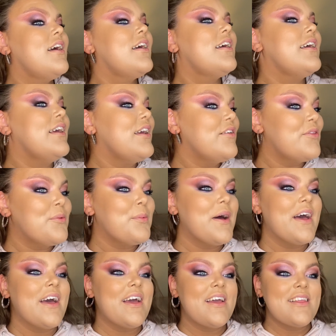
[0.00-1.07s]
Either
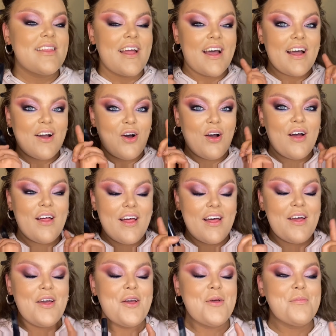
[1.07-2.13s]
way, that
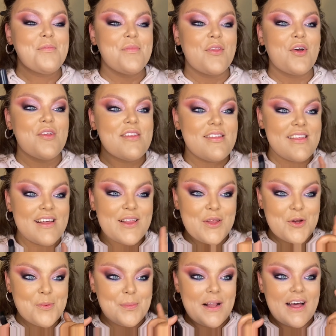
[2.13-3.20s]
concealer you
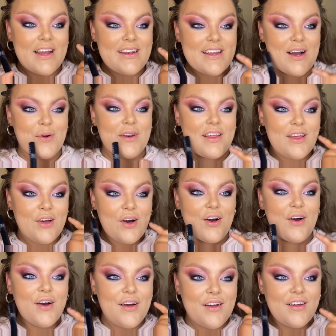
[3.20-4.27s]
applied down
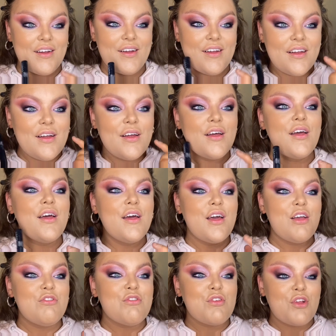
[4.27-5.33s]
here, you're
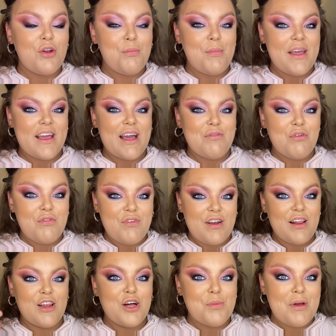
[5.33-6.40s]
just going to make everything a
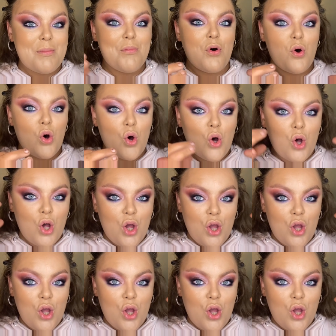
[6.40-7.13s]
little bit more